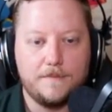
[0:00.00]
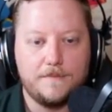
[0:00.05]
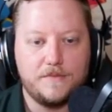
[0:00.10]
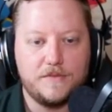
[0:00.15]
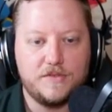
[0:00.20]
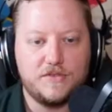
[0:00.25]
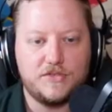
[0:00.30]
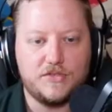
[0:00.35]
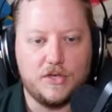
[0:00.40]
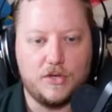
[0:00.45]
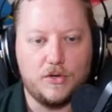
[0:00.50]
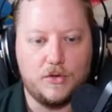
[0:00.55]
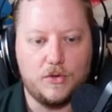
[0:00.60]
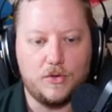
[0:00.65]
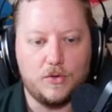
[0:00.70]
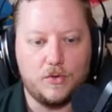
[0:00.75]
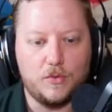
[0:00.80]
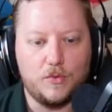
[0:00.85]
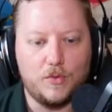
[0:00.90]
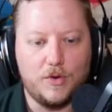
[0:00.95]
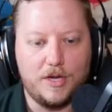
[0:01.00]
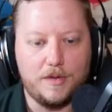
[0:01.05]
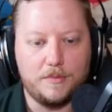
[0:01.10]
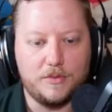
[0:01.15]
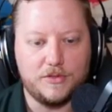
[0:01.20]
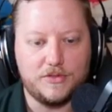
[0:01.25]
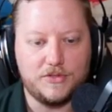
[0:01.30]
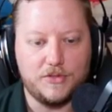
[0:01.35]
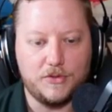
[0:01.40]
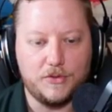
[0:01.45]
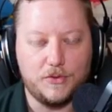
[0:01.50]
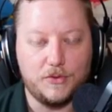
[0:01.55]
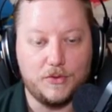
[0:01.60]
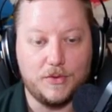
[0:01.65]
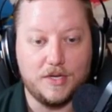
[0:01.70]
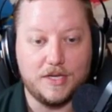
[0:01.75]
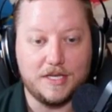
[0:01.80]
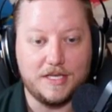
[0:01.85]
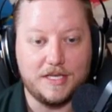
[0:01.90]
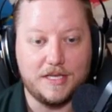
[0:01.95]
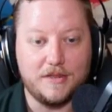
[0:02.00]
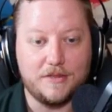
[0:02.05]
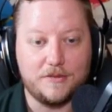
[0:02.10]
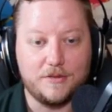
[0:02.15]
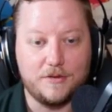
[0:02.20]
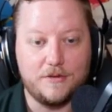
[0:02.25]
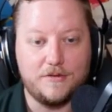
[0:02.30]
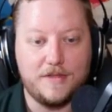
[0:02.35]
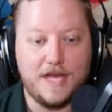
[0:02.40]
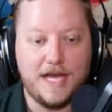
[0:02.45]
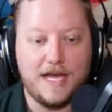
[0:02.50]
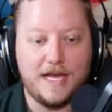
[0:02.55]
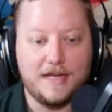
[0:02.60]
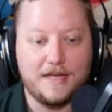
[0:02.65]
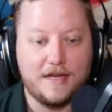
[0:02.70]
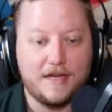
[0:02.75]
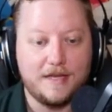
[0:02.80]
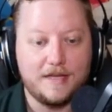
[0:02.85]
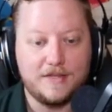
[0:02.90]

So we're able to get through that.